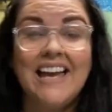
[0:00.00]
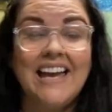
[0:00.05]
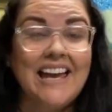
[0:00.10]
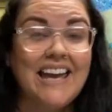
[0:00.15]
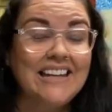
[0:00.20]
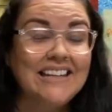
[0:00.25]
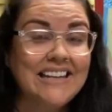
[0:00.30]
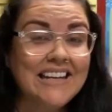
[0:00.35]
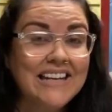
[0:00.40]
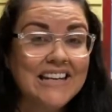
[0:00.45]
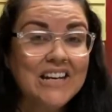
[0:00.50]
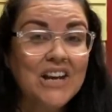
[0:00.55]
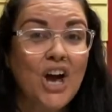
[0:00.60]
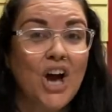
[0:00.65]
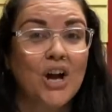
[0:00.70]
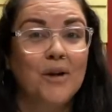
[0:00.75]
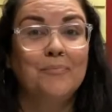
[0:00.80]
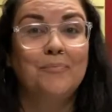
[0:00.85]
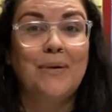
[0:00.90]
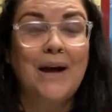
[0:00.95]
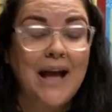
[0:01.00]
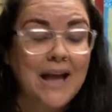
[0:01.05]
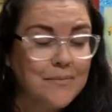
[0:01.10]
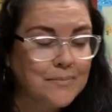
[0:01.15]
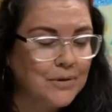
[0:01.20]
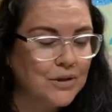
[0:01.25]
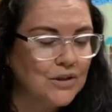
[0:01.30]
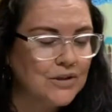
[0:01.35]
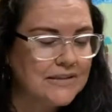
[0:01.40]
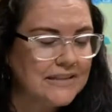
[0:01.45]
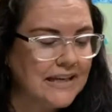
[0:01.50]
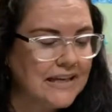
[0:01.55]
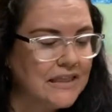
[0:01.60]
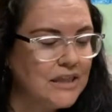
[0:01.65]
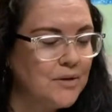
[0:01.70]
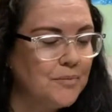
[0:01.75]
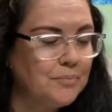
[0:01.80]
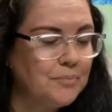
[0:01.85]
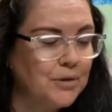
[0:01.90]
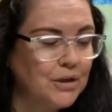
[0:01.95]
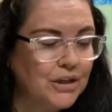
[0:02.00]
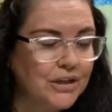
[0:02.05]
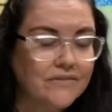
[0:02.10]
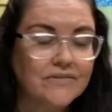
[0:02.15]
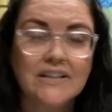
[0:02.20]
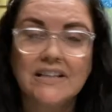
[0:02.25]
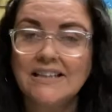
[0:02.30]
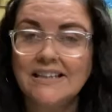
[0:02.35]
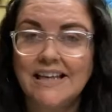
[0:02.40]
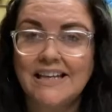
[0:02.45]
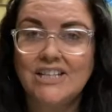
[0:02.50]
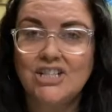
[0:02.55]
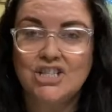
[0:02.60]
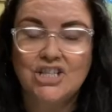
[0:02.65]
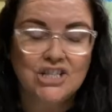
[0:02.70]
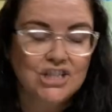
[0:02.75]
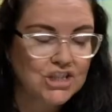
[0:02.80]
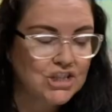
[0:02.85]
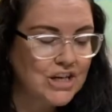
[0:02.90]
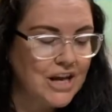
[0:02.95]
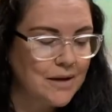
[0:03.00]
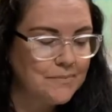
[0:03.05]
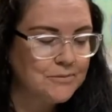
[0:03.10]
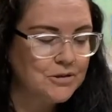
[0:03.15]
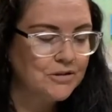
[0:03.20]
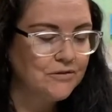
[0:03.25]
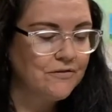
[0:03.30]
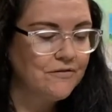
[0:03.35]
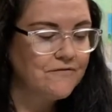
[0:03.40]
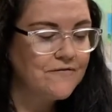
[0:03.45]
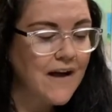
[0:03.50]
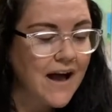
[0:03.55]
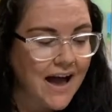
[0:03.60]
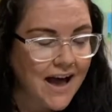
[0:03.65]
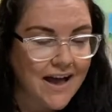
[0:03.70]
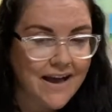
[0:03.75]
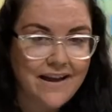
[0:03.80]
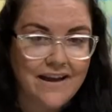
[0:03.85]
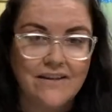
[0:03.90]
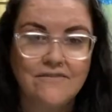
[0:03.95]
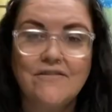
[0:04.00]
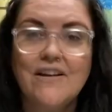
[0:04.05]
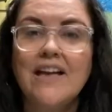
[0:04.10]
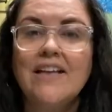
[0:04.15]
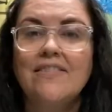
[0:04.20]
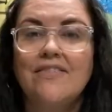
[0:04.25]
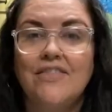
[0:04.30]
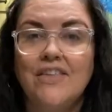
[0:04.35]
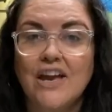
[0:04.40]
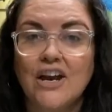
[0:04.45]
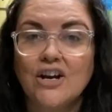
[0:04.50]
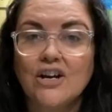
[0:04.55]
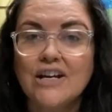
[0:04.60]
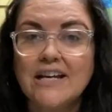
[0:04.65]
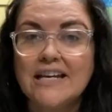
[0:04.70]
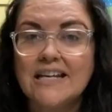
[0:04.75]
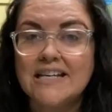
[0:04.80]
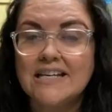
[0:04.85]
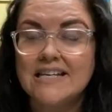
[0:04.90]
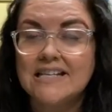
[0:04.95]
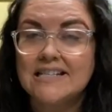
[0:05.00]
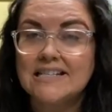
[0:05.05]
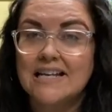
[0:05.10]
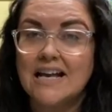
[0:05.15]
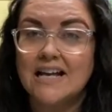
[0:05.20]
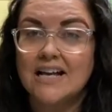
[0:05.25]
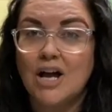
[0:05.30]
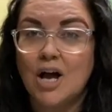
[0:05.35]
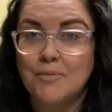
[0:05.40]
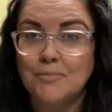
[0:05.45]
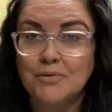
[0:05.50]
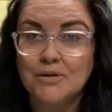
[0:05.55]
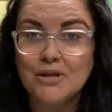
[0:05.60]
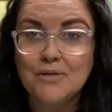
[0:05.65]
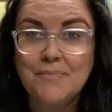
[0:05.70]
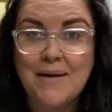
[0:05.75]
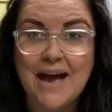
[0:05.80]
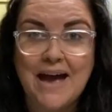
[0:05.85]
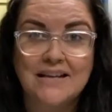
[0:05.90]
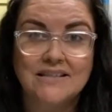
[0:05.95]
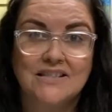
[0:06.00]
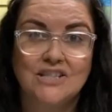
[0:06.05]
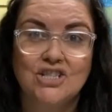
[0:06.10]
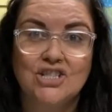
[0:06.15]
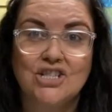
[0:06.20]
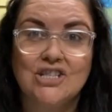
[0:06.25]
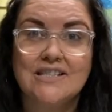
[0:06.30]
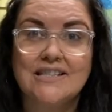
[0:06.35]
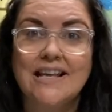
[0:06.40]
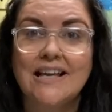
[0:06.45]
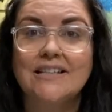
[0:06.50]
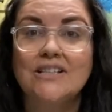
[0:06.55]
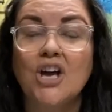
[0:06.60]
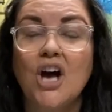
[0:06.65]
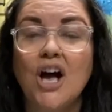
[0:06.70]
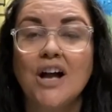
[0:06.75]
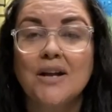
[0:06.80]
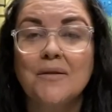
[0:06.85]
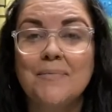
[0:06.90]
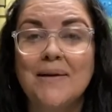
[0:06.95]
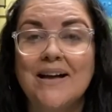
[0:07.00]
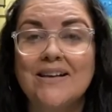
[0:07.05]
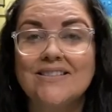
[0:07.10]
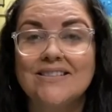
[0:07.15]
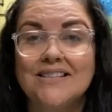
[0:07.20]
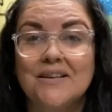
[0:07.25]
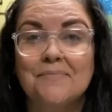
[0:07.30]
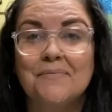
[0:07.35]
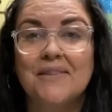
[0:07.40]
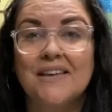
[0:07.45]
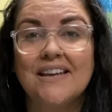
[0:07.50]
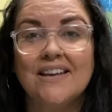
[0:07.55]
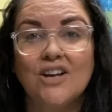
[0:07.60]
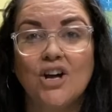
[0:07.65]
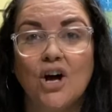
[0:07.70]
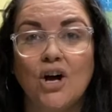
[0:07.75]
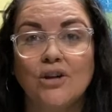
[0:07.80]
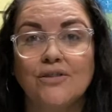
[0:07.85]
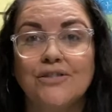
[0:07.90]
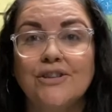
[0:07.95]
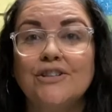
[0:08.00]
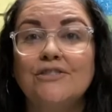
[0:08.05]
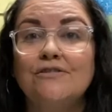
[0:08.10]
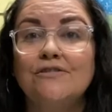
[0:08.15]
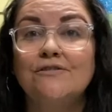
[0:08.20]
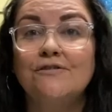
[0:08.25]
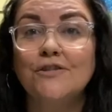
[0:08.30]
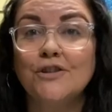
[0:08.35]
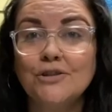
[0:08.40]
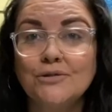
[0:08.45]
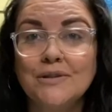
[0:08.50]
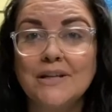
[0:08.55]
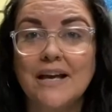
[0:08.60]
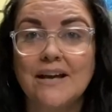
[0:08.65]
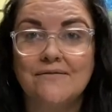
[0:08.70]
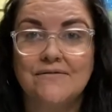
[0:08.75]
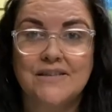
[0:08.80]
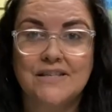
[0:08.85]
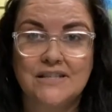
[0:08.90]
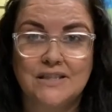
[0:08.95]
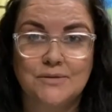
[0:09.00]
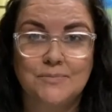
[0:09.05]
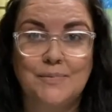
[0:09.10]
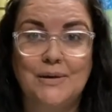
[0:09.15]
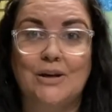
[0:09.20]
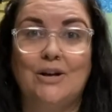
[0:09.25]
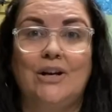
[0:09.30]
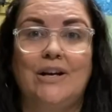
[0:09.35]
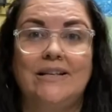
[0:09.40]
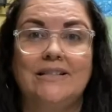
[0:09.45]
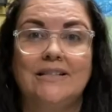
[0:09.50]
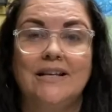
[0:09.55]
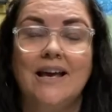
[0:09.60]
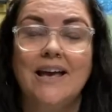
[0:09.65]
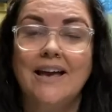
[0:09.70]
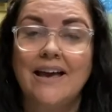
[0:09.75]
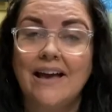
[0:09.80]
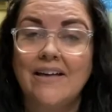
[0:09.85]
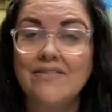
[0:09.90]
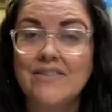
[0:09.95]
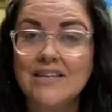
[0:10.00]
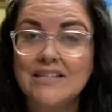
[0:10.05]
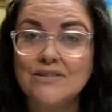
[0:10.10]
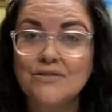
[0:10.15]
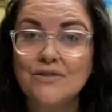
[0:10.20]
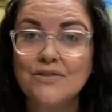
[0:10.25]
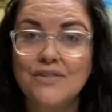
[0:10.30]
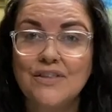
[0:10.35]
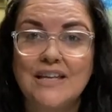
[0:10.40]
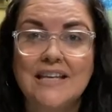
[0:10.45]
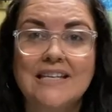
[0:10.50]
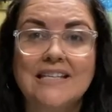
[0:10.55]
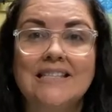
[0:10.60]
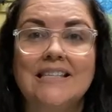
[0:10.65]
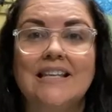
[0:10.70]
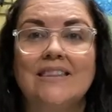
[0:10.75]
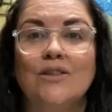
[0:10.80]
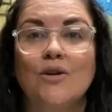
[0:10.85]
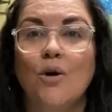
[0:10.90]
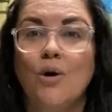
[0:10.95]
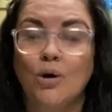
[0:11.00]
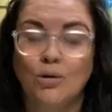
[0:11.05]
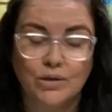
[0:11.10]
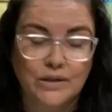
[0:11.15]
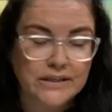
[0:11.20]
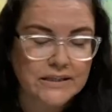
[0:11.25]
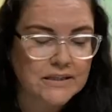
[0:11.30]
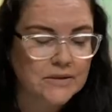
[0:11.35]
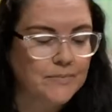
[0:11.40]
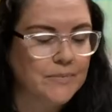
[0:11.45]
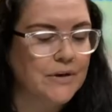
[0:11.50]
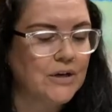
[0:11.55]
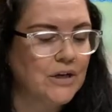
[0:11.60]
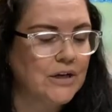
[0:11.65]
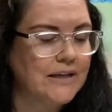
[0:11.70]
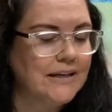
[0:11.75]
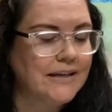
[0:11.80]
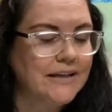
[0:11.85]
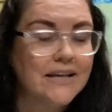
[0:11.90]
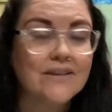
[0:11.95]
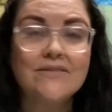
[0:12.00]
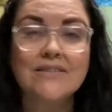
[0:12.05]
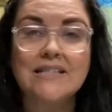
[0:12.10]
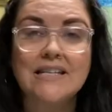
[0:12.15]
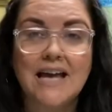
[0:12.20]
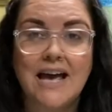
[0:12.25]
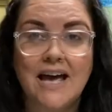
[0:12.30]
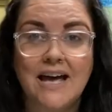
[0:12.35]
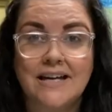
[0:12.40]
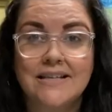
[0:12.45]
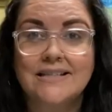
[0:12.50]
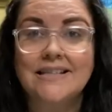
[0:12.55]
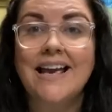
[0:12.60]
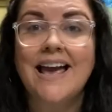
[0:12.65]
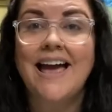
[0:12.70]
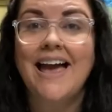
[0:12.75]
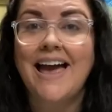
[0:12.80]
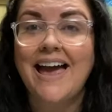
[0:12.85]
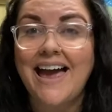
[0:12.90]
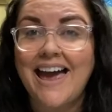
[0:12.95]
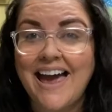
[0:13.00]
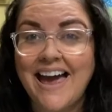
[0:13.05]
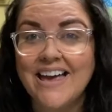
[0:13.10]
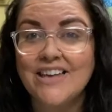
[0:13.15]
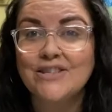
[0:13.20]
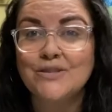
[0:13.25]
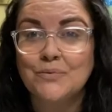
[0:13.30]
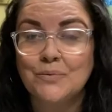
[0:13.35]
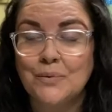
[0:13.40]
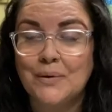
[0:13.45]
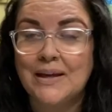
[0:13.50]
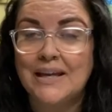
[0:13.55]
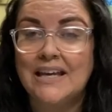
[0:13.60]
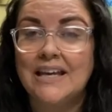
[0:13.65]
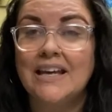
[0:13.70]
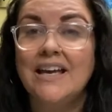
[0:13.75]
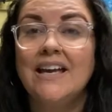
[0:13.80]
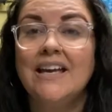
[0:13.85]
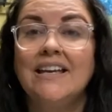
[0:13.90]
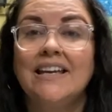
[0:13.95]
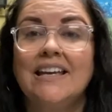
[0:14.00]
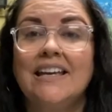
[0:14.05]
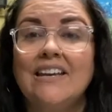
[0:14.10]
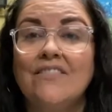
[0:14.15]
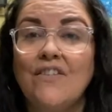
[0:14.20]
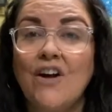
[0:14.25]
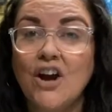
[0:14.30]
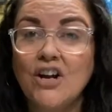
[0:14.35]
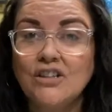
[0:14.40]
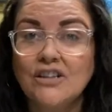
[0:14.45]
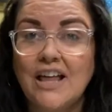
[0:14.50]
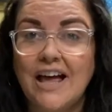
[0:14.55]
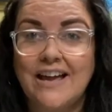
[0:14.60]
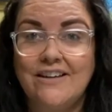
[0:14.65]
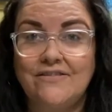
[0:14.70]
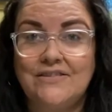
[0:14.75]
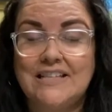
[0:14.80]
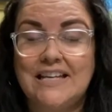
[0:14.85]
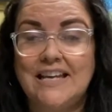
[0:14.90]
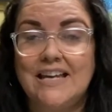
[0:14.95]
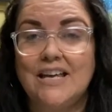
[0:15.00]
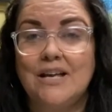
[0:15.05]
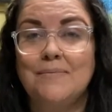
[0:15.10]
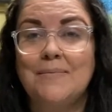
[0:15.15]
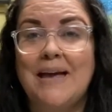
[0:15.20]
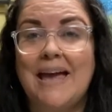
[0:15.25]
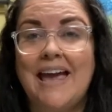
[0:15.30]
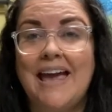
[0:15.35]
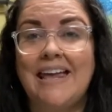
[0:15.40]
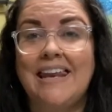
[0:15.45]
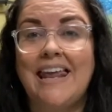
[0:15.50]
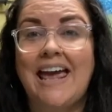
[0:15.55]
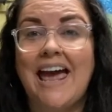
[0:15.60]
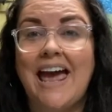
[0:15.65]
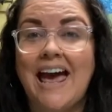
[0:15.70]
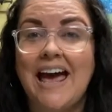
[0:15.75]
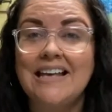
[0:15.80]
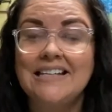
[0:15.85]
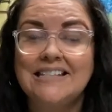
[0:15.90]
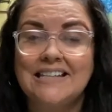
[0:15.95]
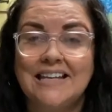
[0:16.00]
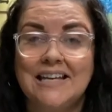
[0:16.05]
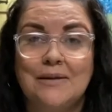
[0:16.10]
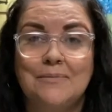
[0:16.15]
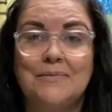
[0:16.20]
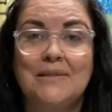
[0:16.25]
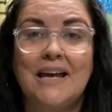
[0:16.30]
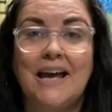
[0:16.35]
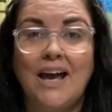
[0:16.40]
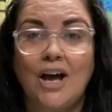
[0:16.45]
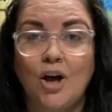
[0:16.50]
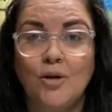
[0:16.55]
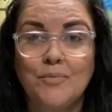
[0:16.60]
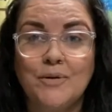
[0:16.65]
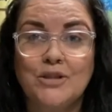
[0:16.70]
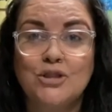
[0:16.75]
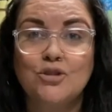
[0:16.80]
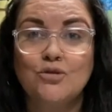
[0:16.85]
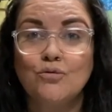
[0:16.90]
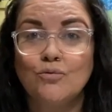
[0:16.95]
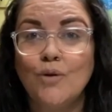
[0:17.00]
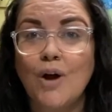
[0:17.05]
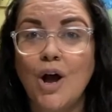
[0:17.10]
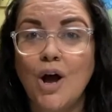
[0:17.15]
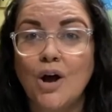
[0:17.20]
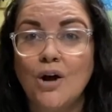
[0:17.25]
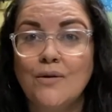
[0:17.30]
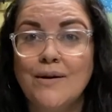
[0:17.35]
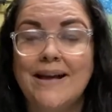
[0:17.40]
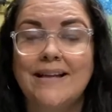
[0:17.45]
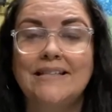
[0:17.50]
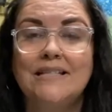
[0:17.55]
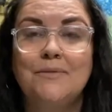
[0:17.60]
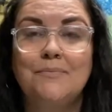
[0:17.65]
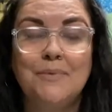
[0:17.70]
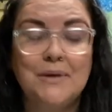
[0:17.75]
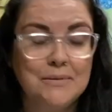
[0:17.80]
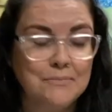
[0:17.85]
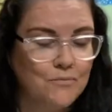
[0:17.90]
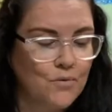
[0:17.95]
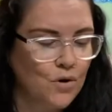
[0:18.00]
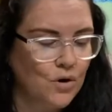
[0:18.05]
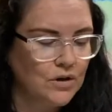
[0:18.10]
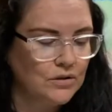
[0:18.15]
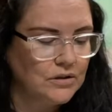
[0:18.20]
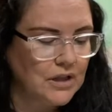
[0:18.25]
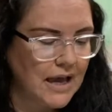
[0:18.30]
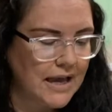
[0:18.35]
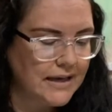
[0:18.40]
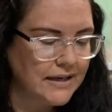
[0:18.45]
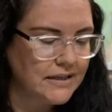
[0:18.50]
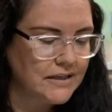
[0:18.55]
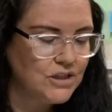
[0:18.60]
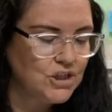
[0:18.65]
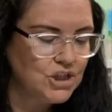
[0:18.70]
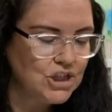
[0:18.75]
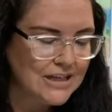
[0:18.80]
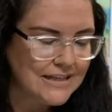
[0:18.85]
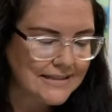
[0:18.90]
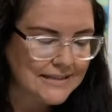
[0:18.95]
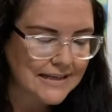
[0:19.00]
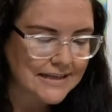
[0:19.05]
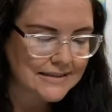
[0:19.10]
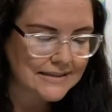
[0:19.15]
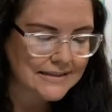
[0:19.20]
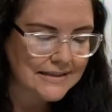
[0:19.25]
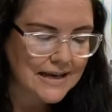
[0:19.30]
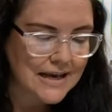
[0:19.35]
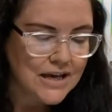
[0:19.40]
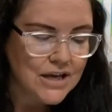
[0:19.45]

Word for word: And in our Bibles, in the book of Galatians, chapter 5, there is a couple of passages that talk about something called the fruit of the Spirit. And these are things that the Holy Spirit gives to us as we give our life to Him and ask Him to help us grow and to be more like Jesus.